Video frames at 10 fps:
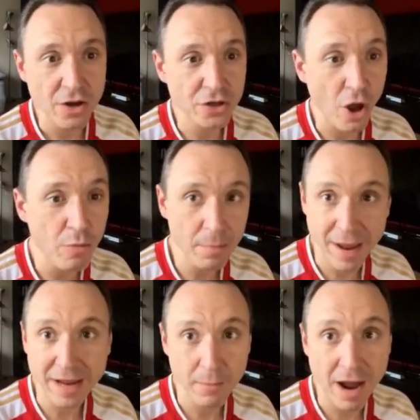Don't
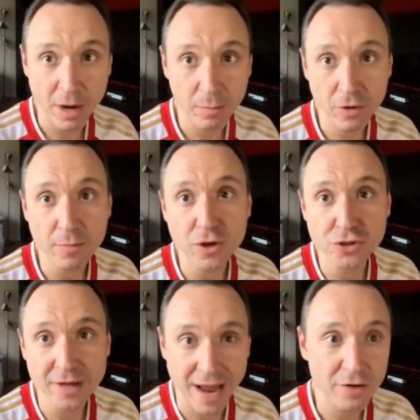pick Mica Bloom because you
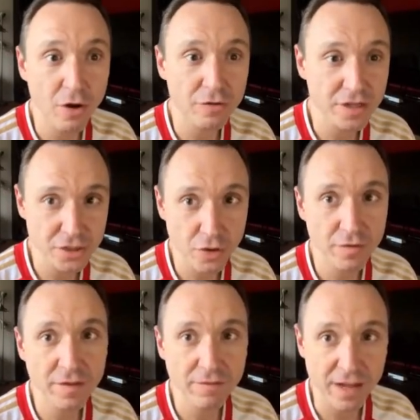cannot discover
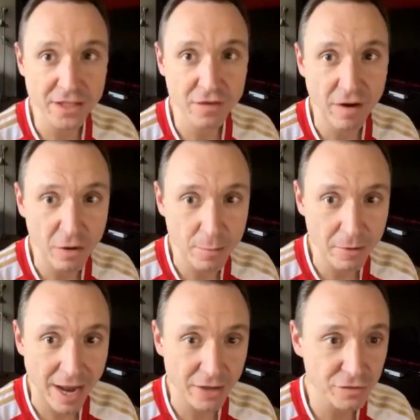the Flask of Alchemy or
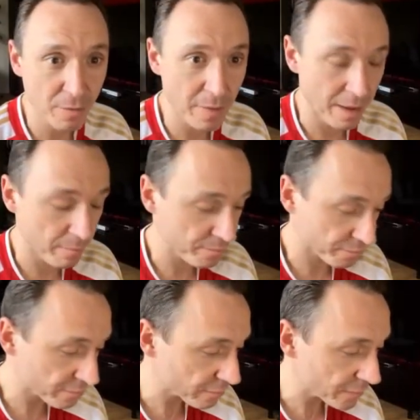Chaos from that.
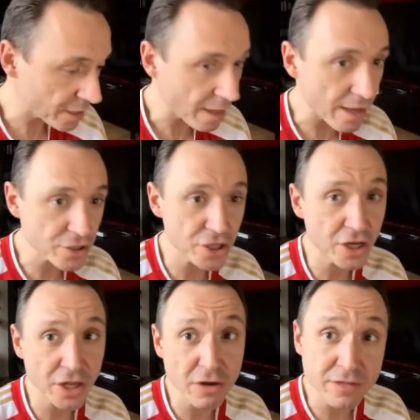So you're
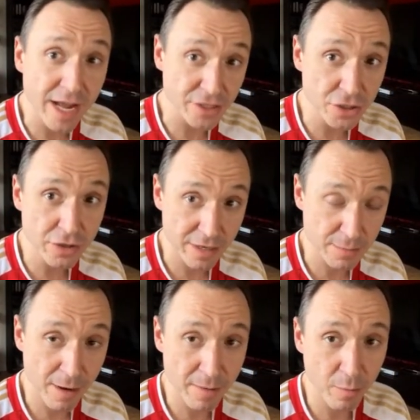going to use that to do your
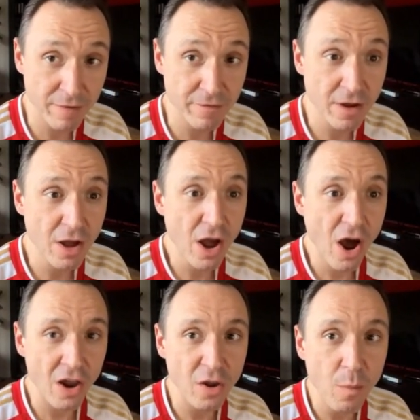experiment with,
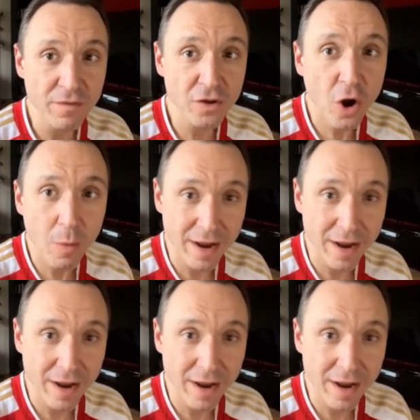along with the core